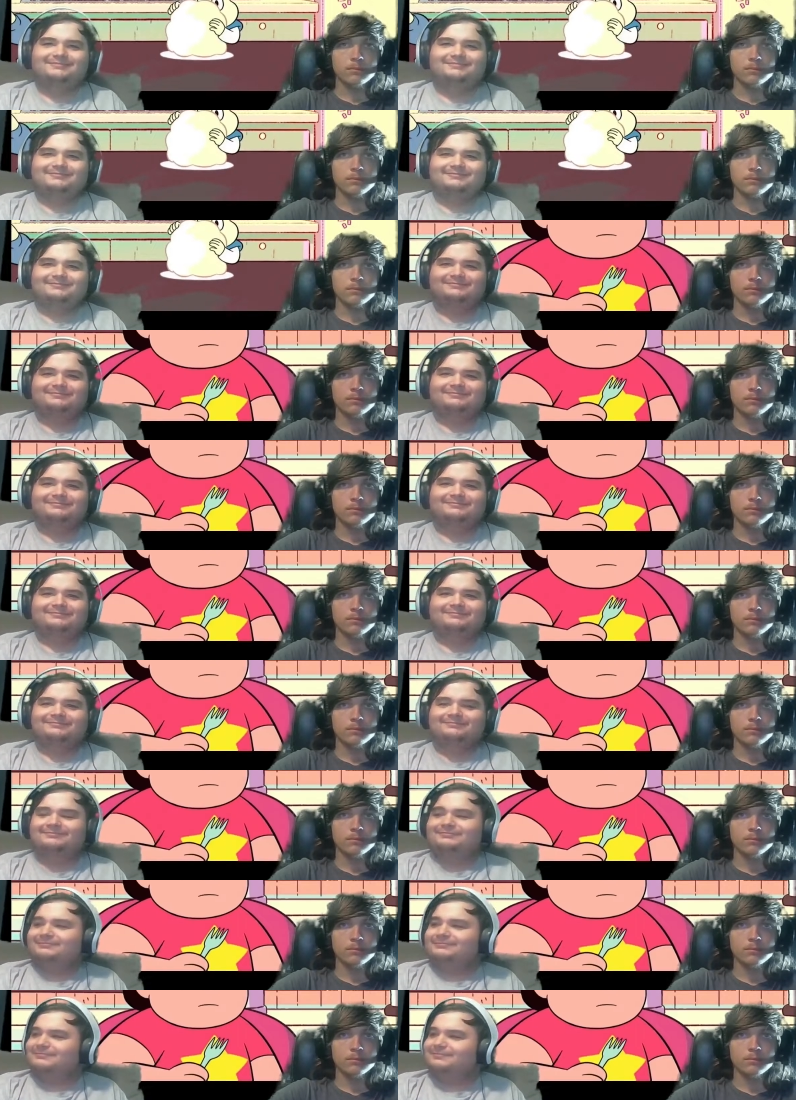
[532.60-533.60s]

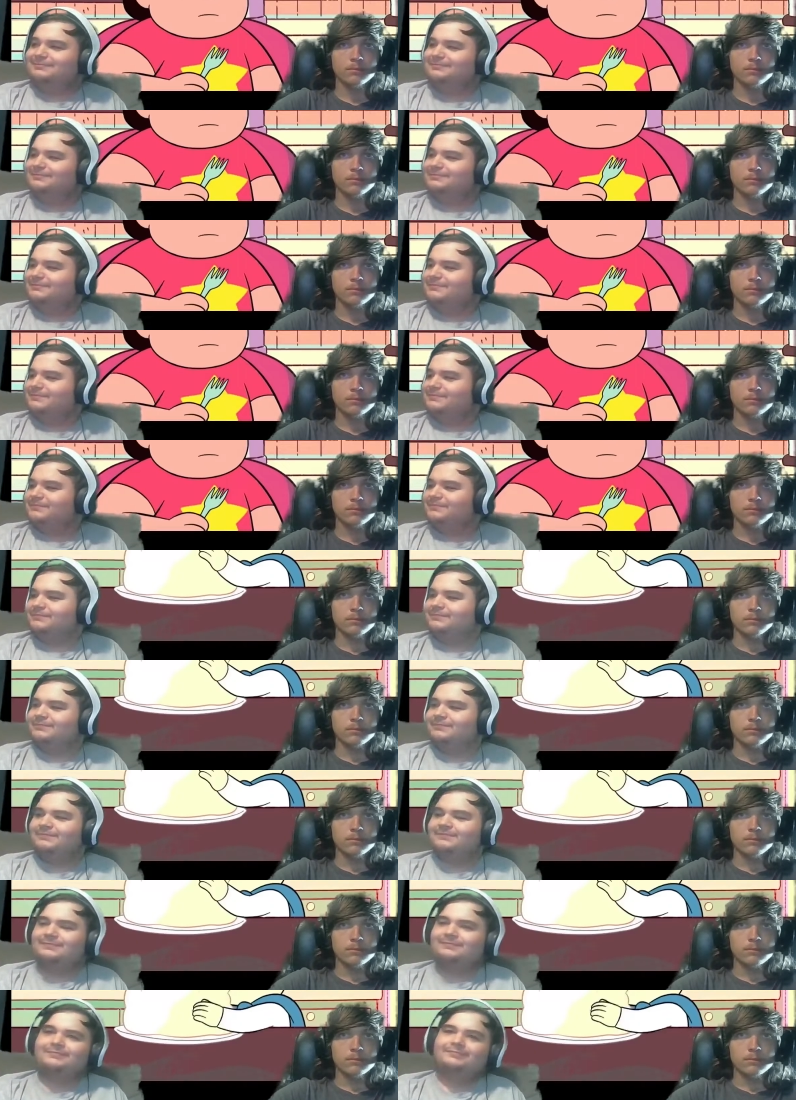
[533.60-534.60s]

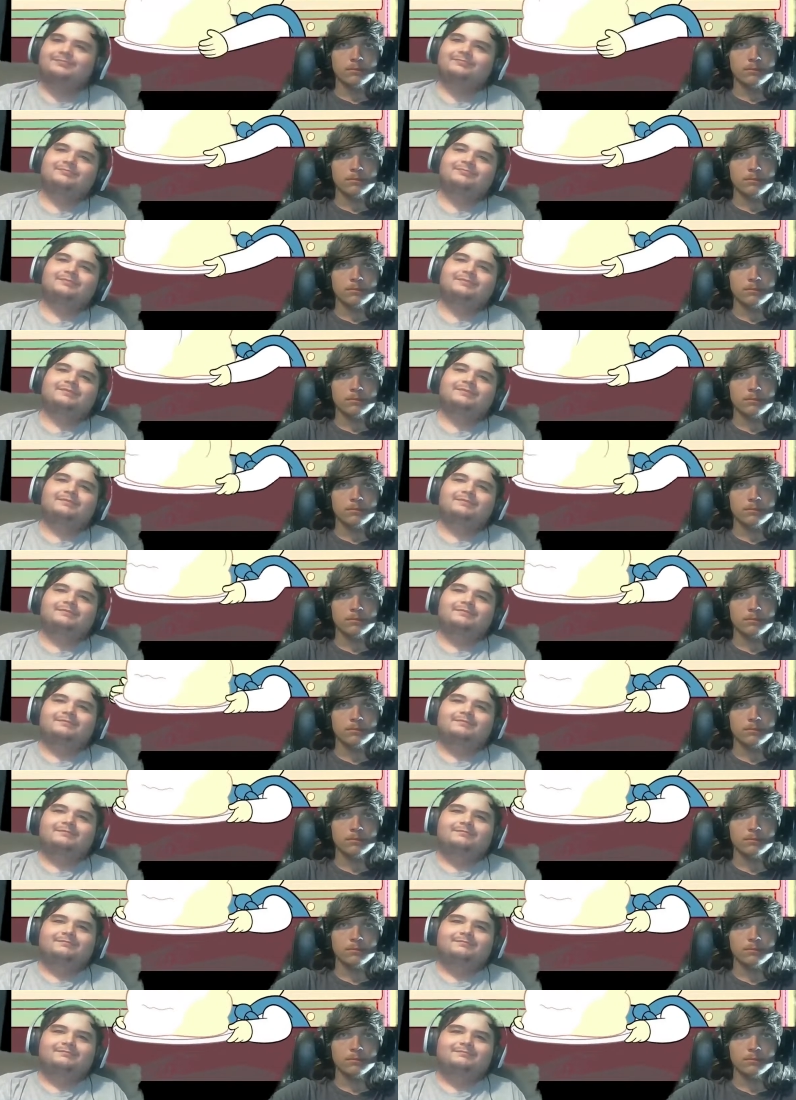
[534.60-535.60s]

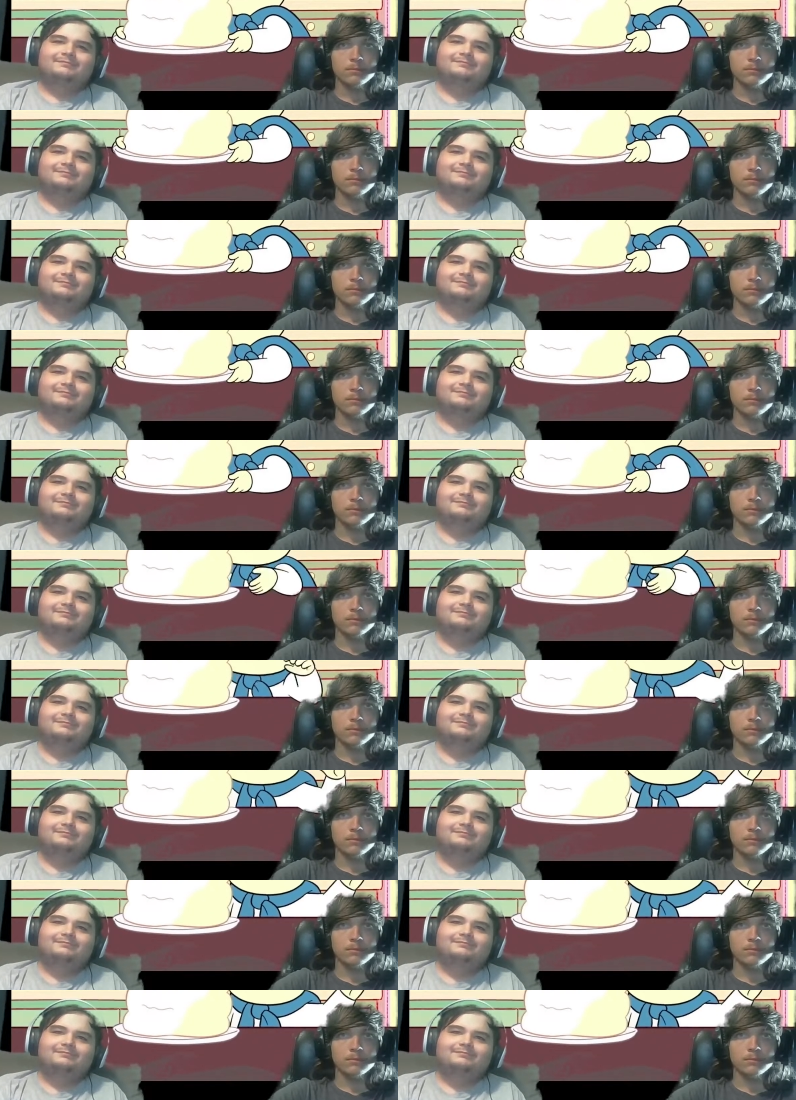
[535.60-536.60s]

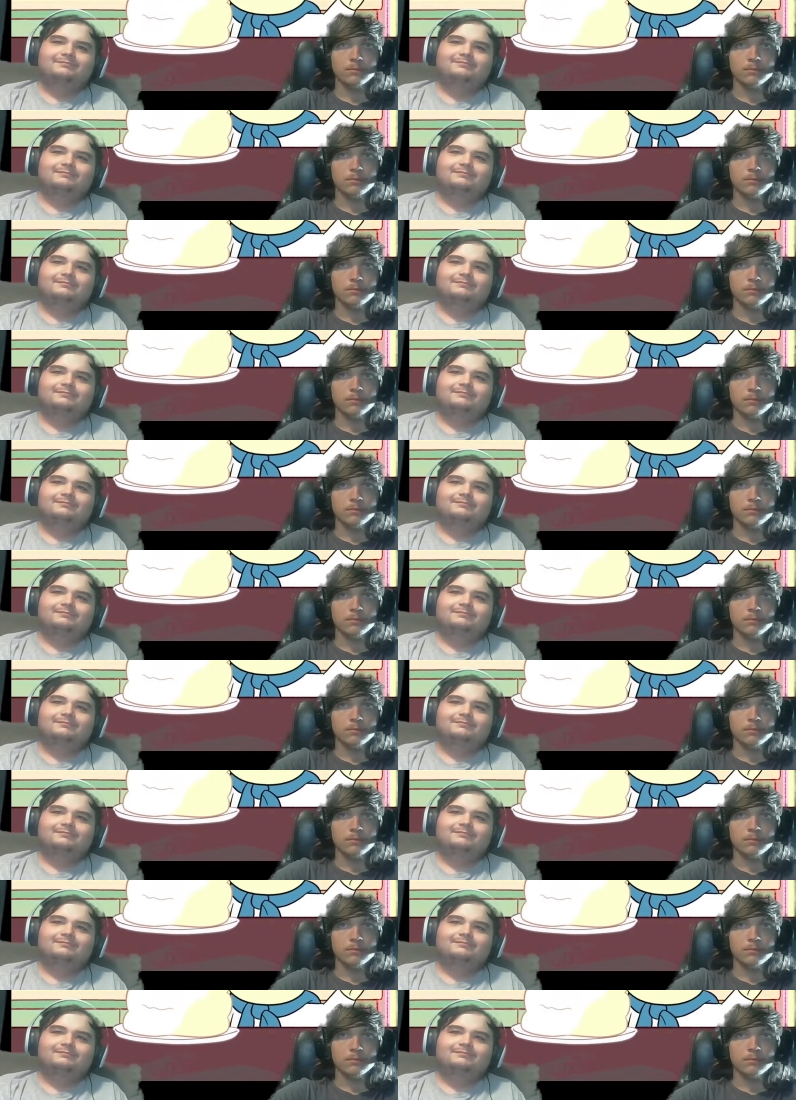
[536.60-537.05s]
(no one is talking)